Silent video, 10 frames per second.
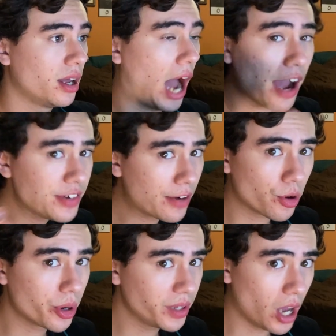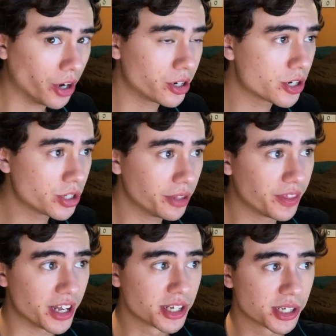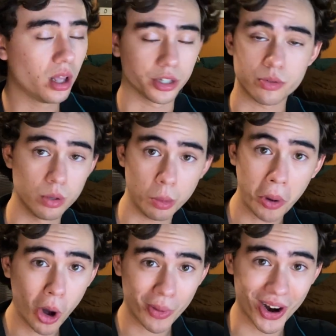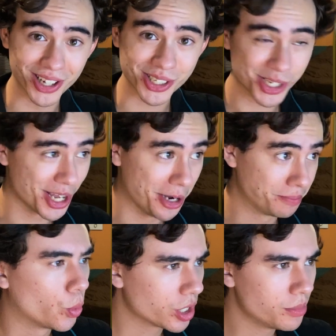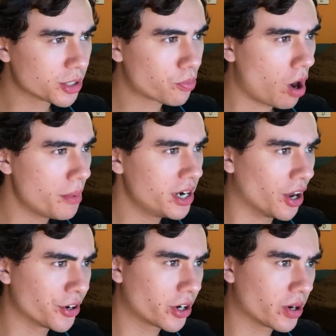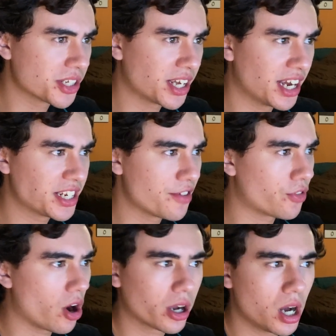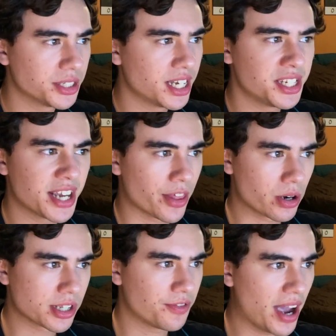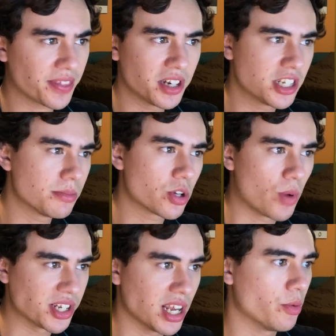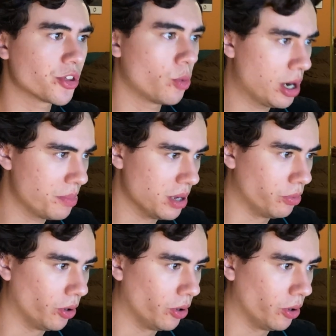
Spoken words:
I've never really understood this. Let's read what Palmer has to say. One of the most prominent undercurrents connecting frog content together is the fact that it seems to resonate with queer people.